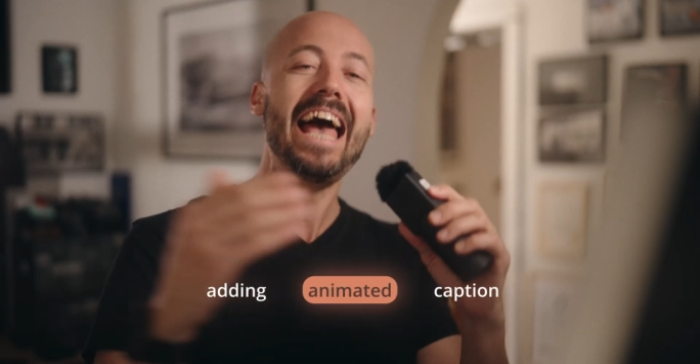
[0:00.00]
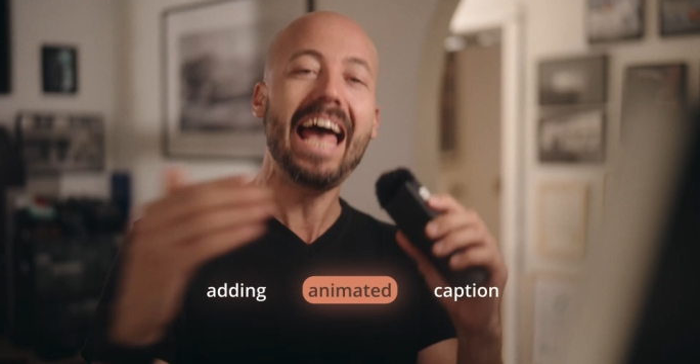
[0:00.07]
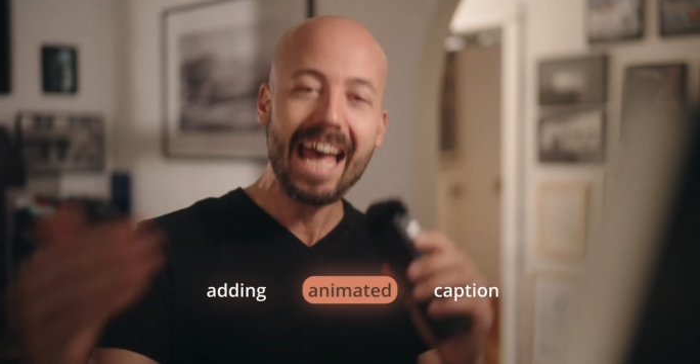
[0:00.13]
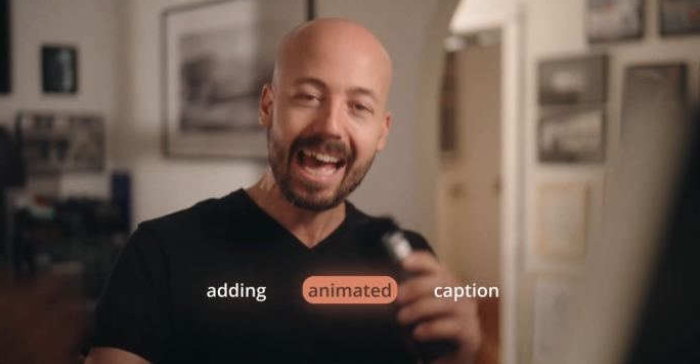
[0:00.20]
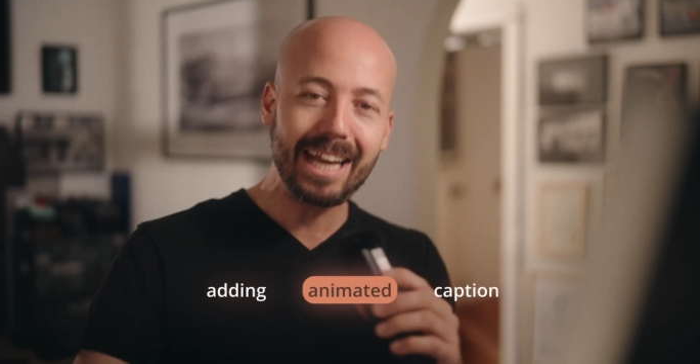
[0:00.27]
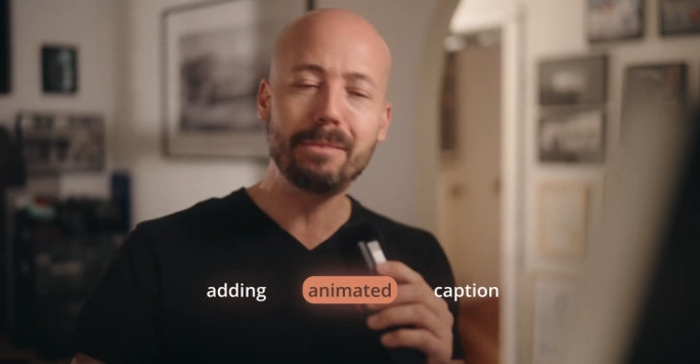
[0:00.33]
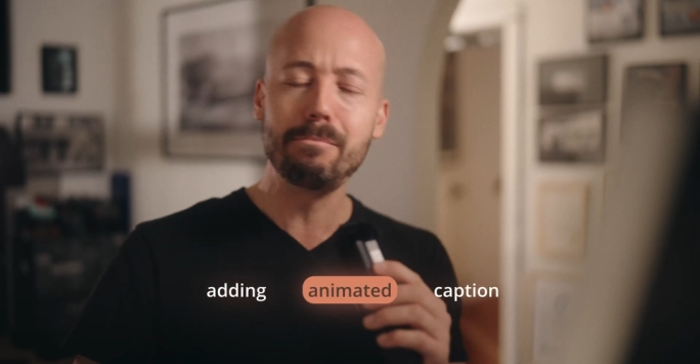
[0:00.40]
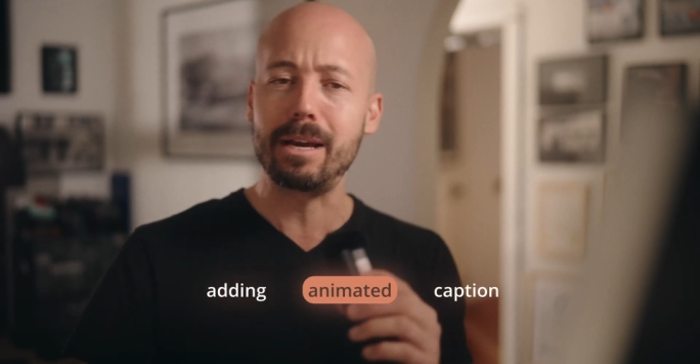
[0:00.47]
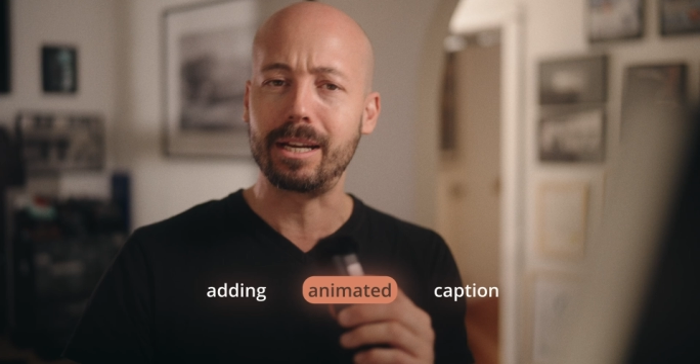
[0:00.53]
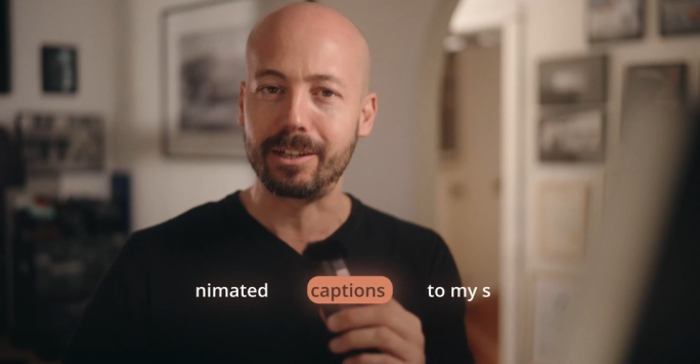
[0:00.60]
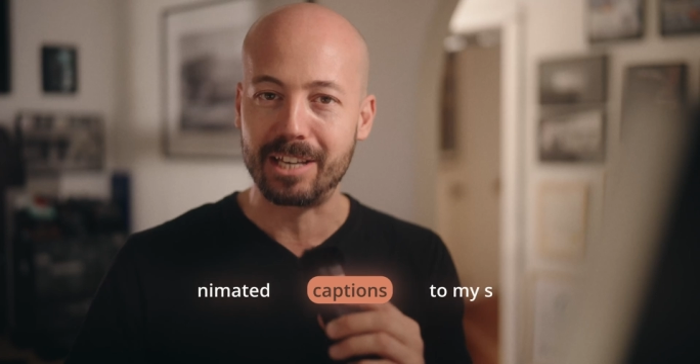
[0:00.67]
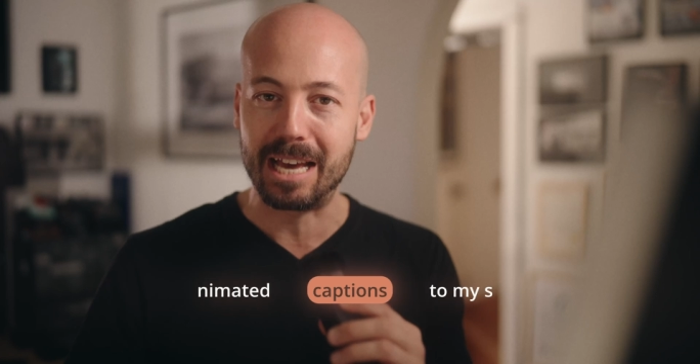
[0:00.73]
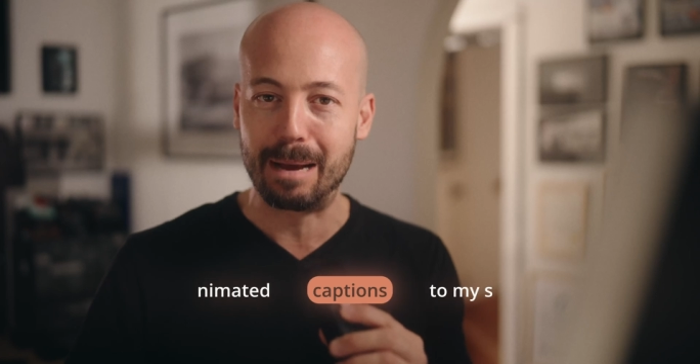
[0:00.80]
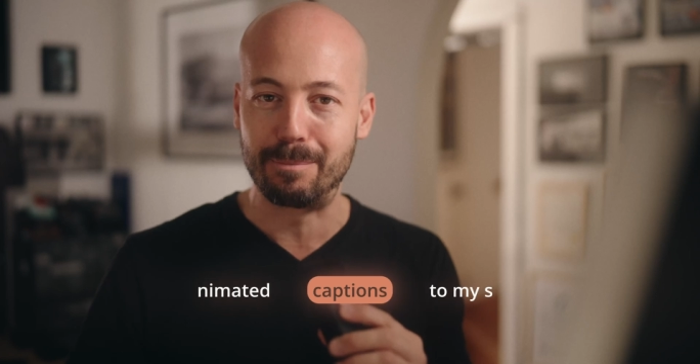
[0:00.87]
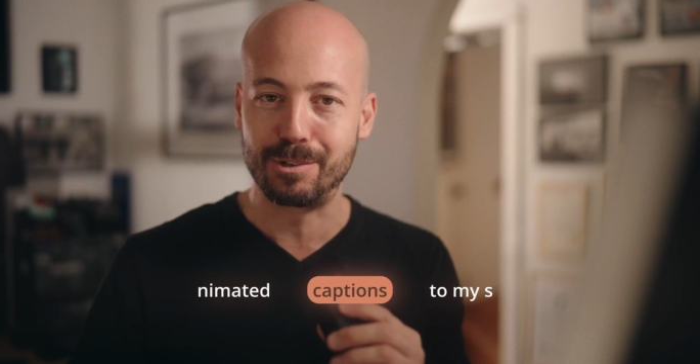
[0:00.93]

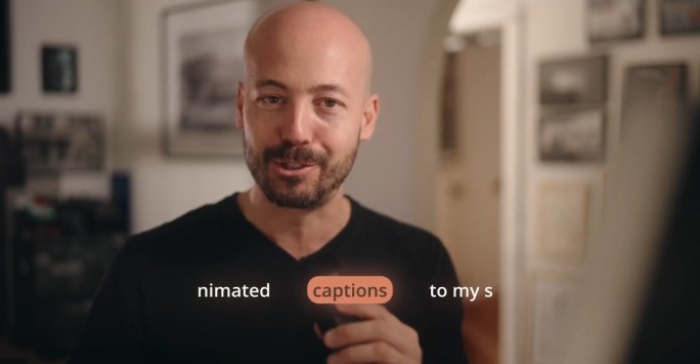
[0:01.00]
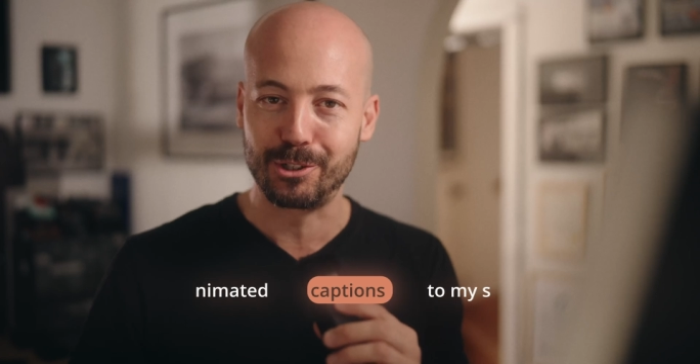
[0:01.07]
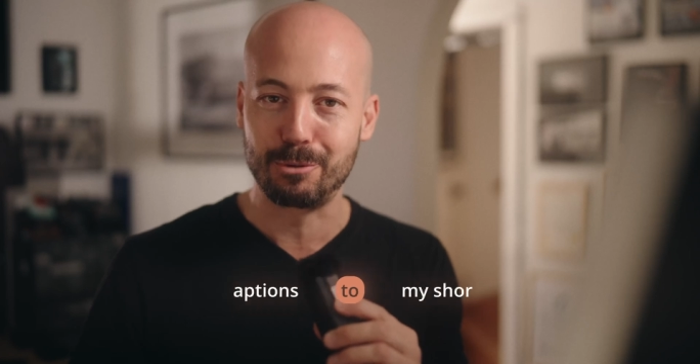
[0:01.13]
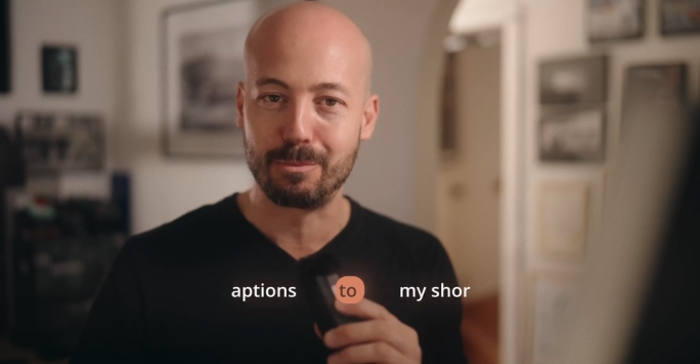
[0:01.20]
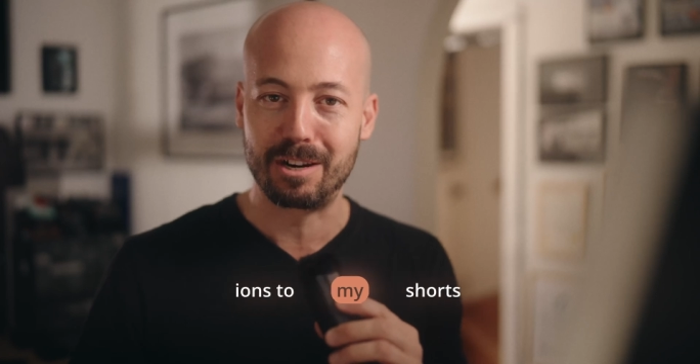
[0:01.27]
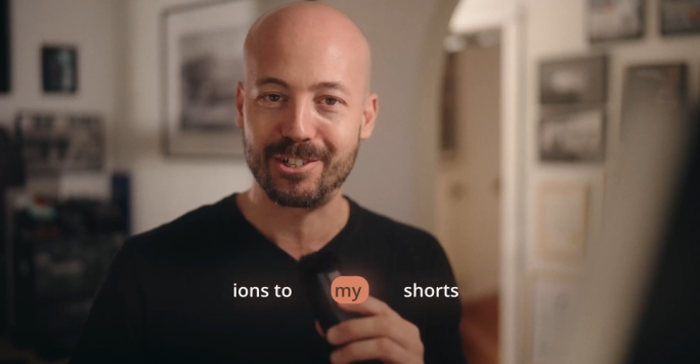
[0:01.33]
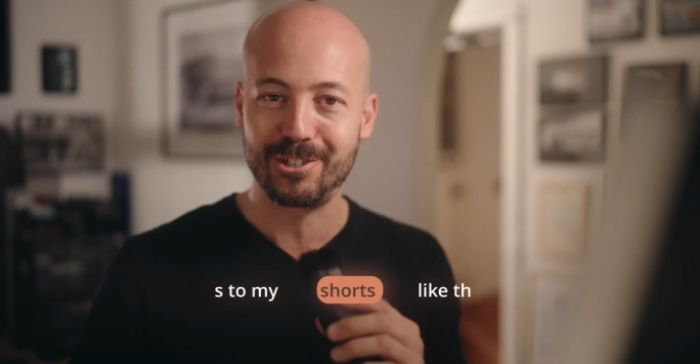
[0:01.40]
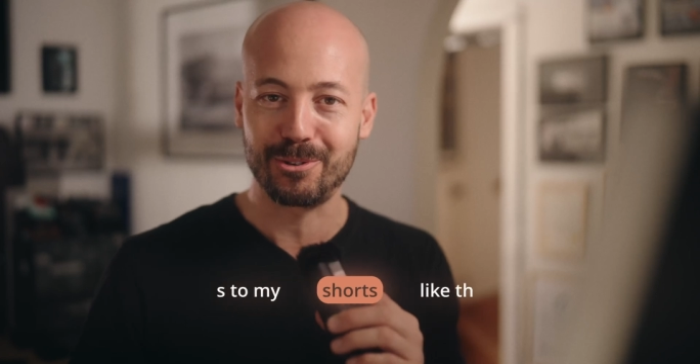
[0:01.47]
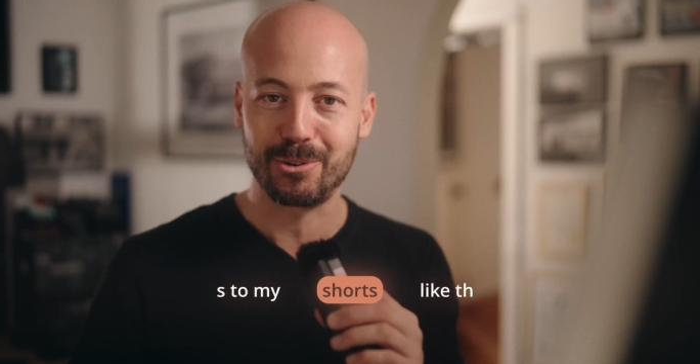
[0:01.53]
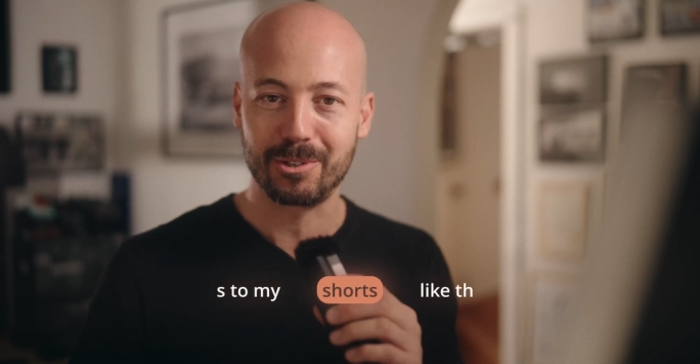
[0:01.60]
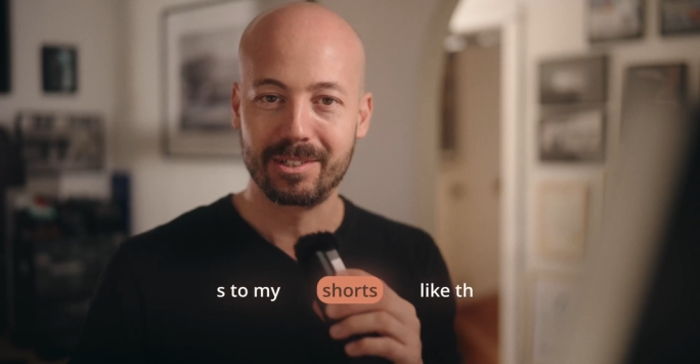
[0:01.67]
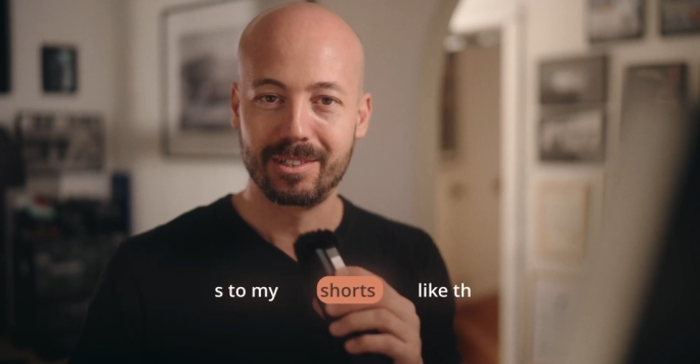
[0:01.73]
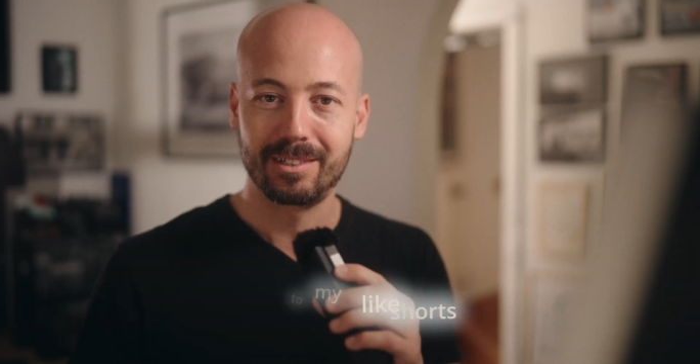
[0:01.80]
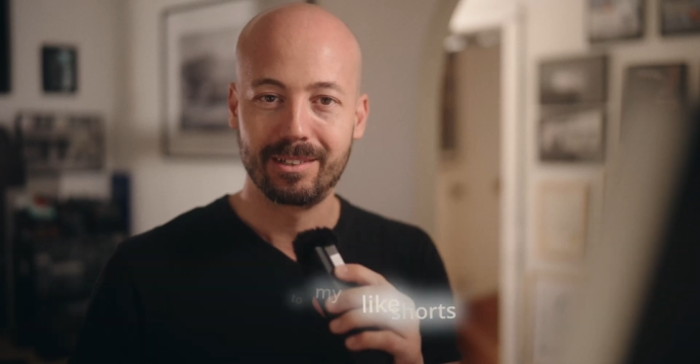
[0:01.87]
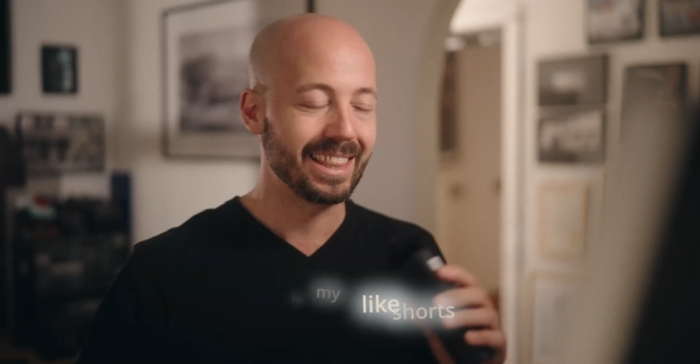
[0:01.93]
animated captions to my shorts,